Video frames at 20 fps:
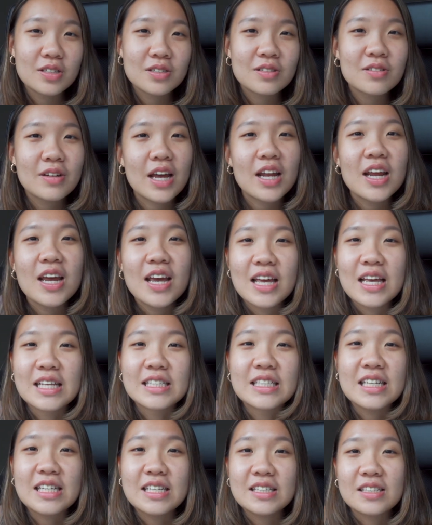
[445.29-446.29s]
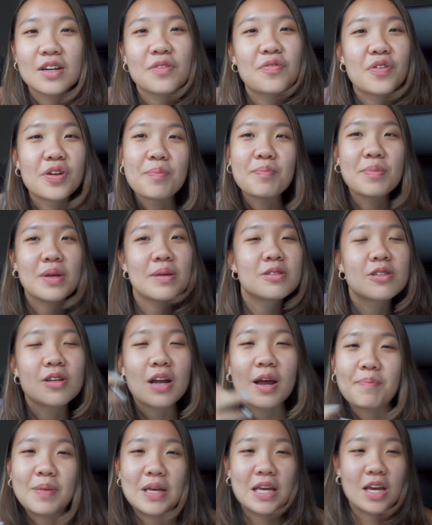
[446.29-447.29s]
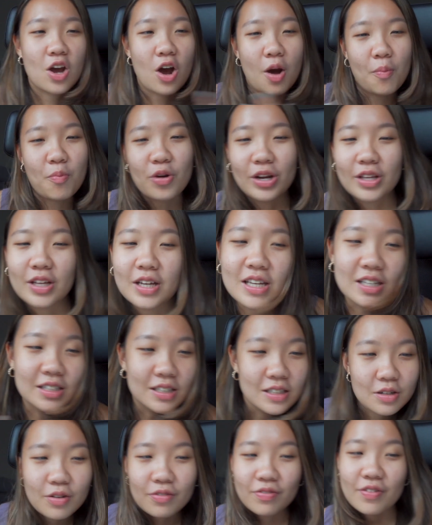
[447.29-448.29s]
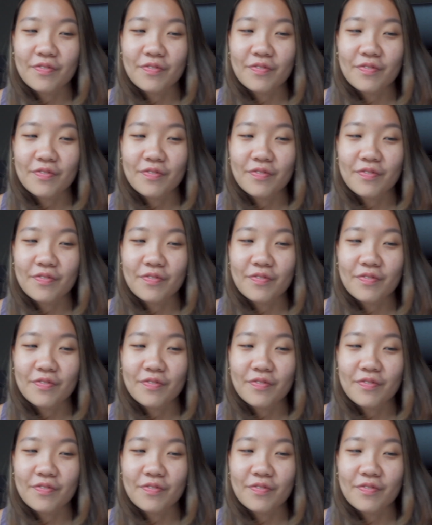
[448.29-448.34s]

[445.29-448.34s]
so that it's easier for the memes to like be incorporated easily with the